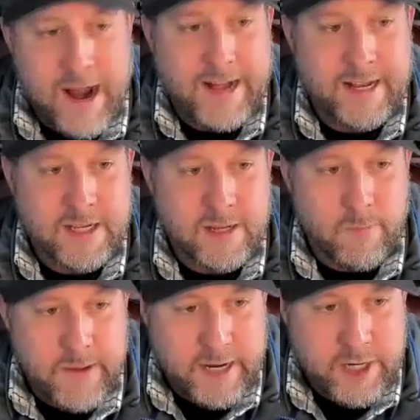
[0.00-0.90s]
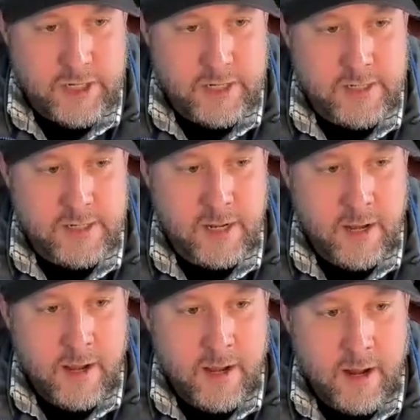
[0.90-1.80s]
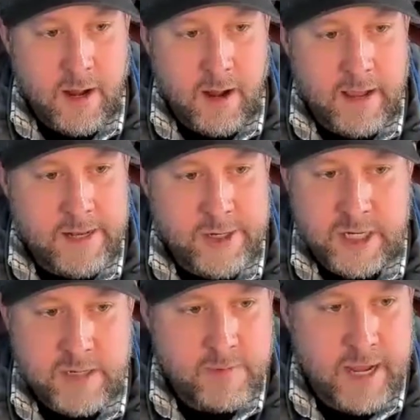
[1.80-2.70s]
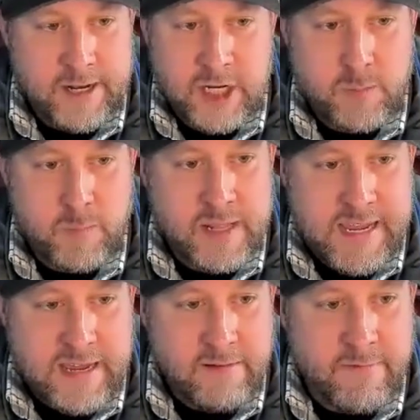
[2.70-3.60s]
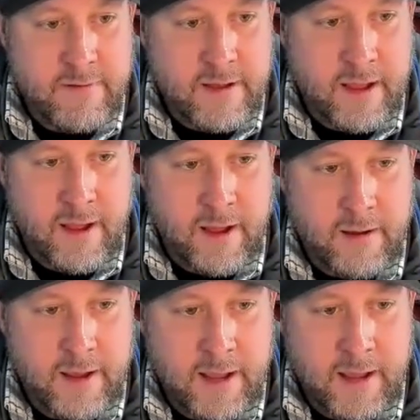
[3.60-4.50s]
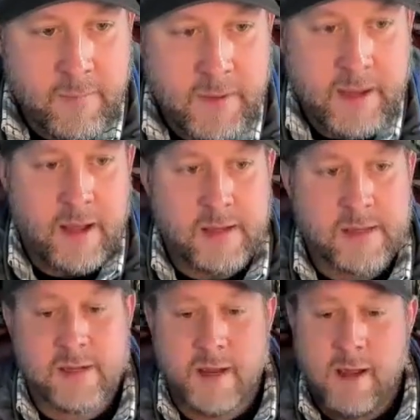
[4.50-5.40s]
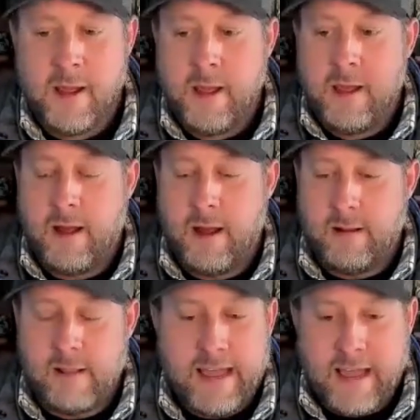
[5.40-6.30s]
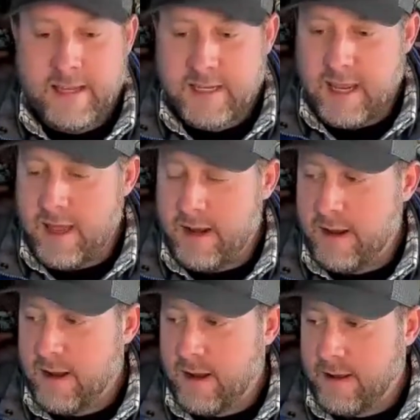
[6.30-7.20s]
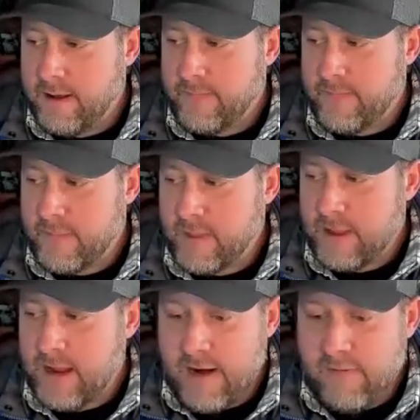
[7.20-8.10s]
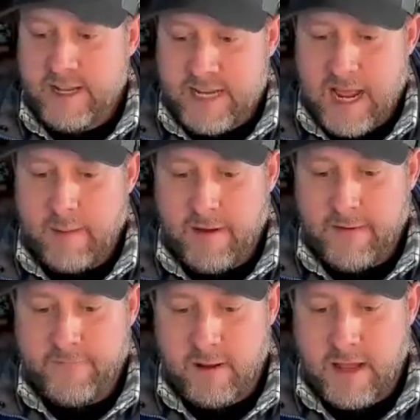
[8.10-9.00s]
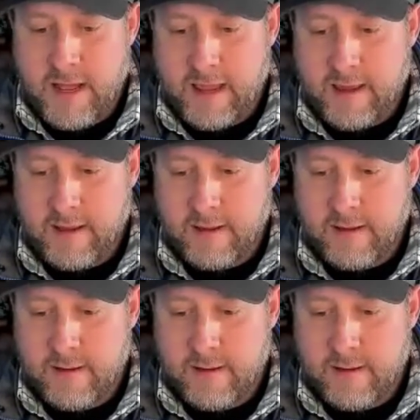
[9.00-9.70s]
practice some patience, and just believe, because like I said, every time I feel like